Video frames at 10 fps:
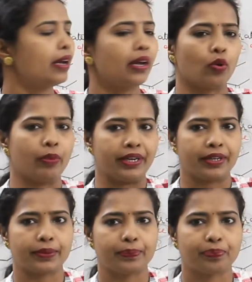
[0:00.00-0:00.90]

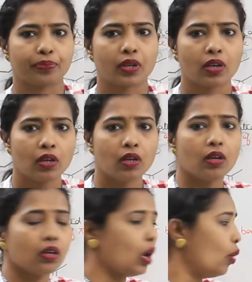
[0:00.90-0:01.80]
aromatic.
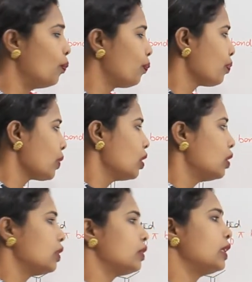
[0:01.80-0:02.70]
Now
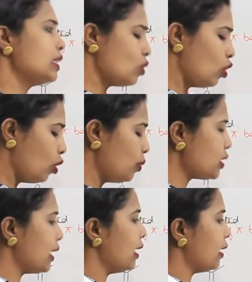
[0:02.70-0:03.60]
this
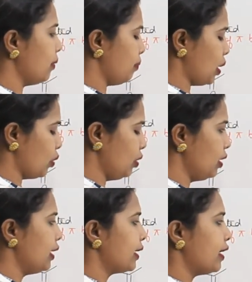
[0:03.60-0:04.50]
homocyclic
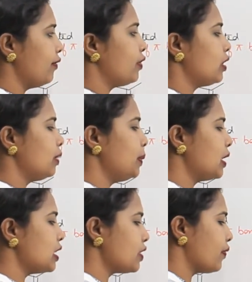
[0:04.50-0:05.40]
compound can further be
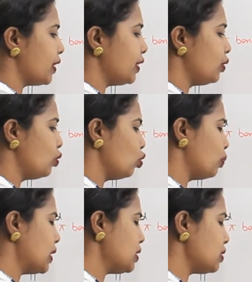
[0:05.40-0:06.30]
classified into two
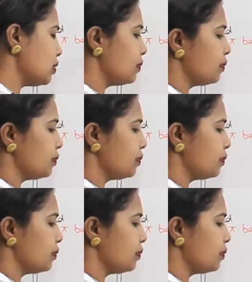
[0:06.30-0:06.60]
parts: